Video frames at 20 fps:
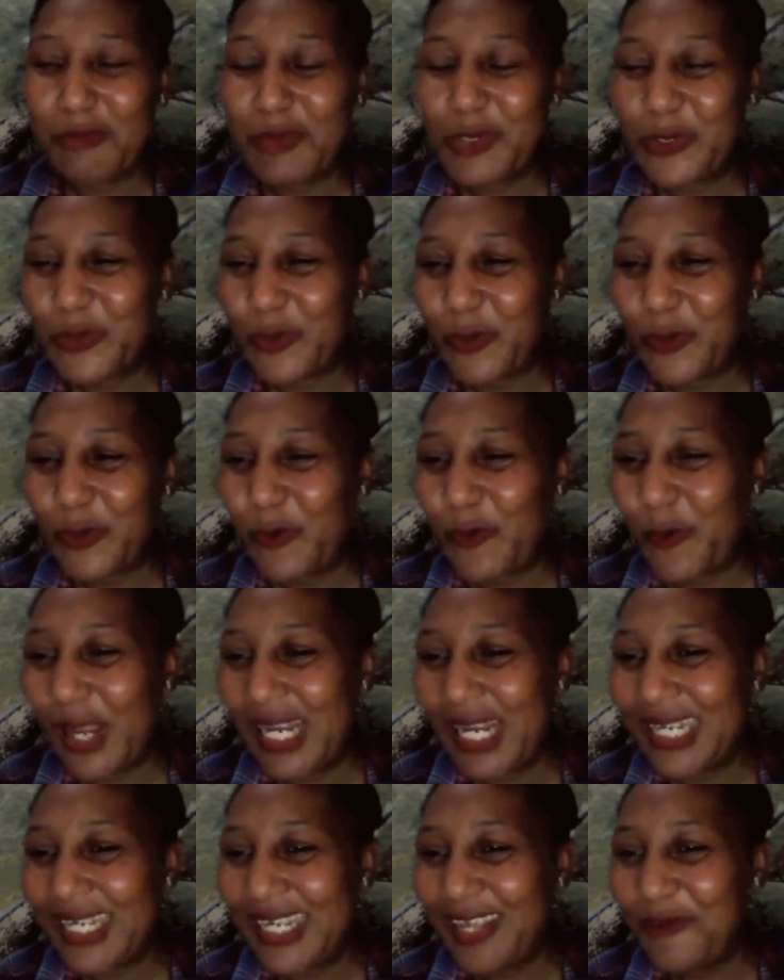So
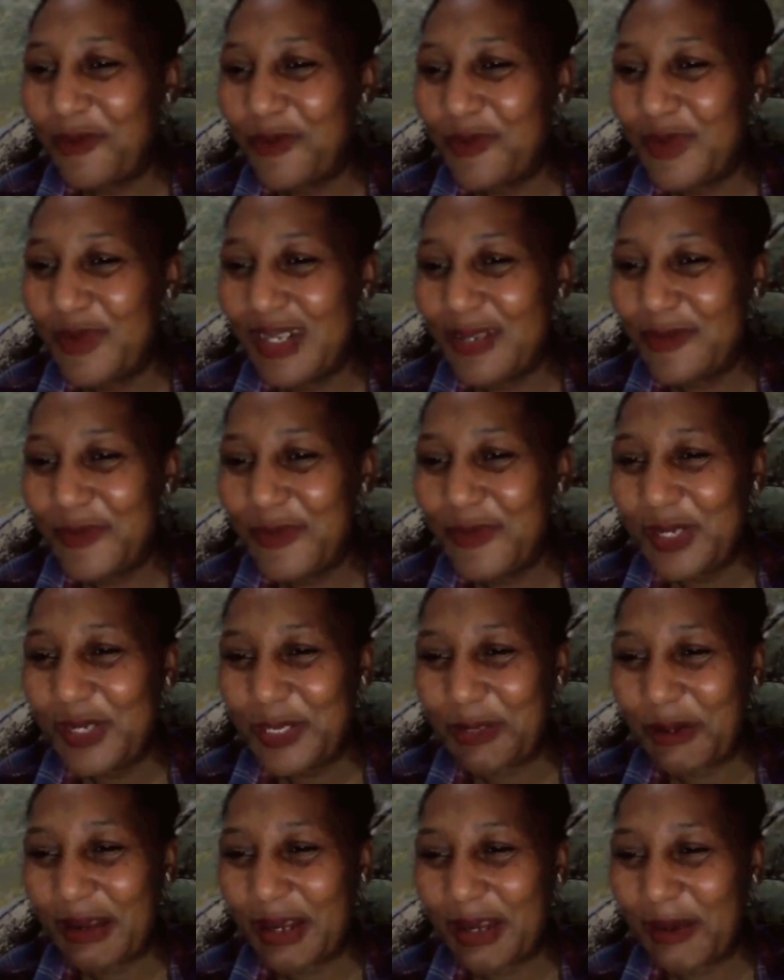one day we'll
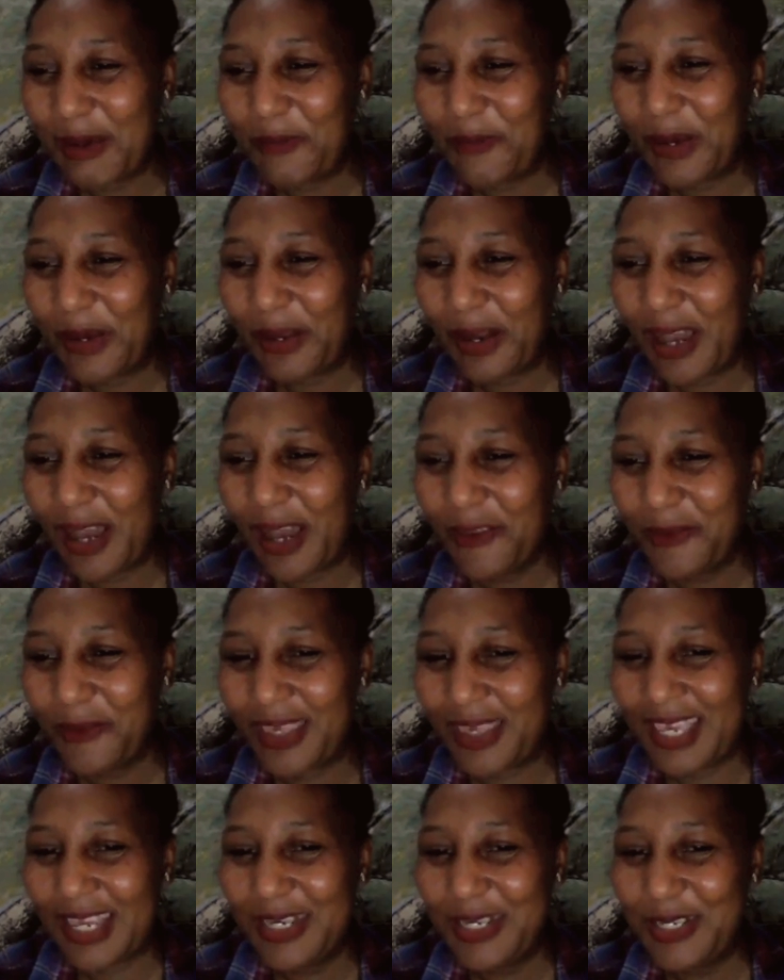talk about how you
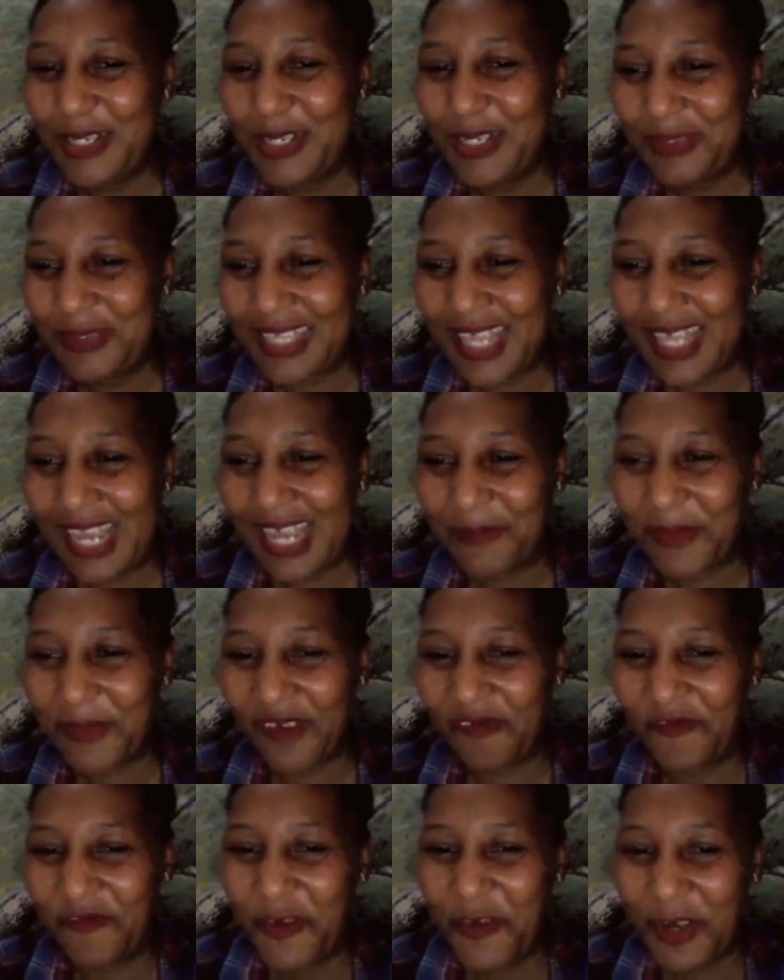can do that. But
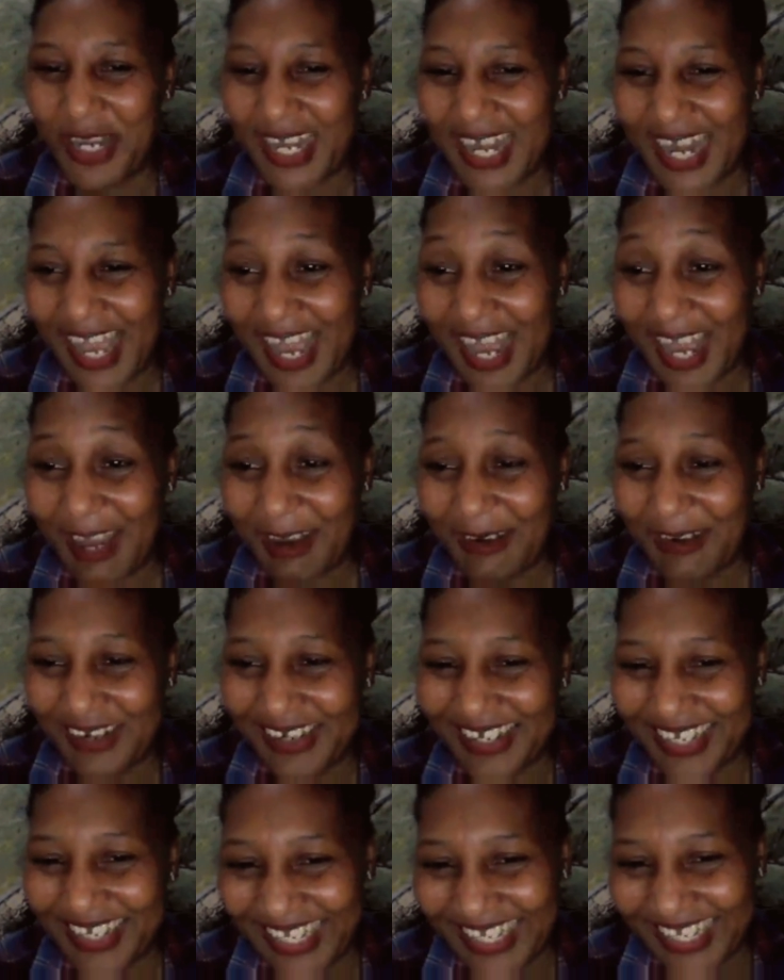for now,
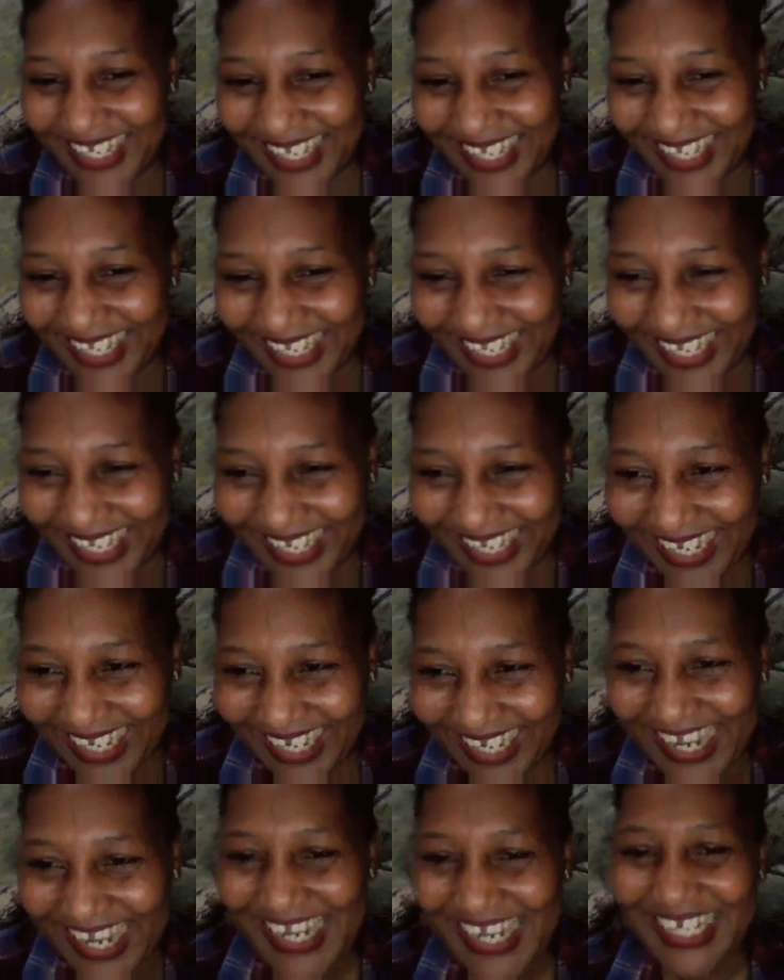
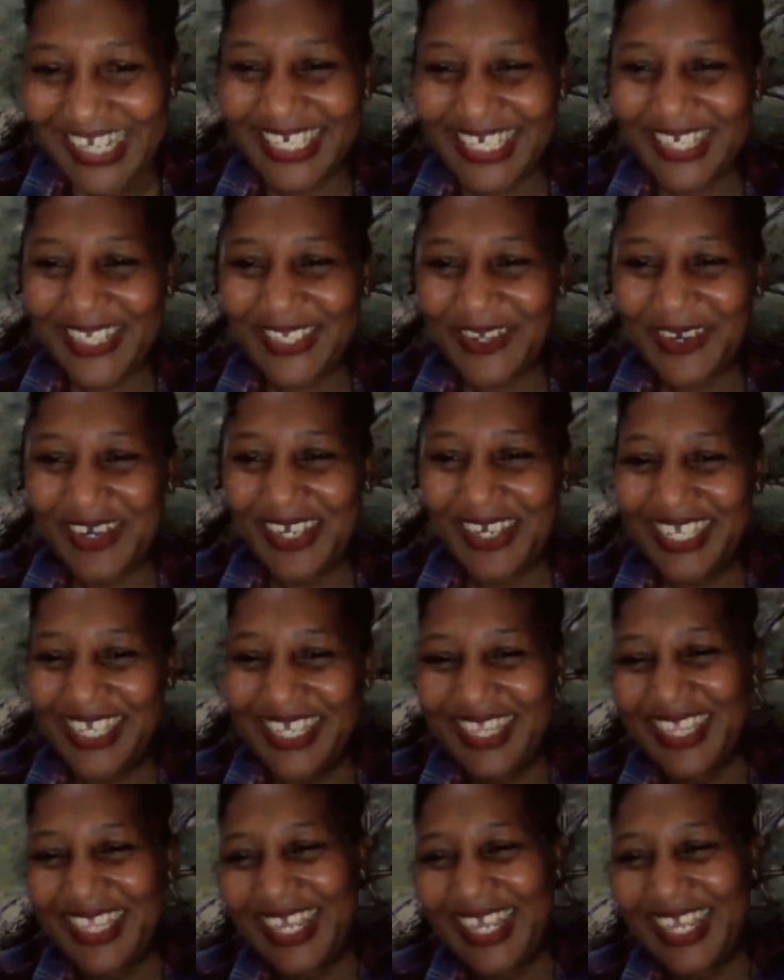she's holding.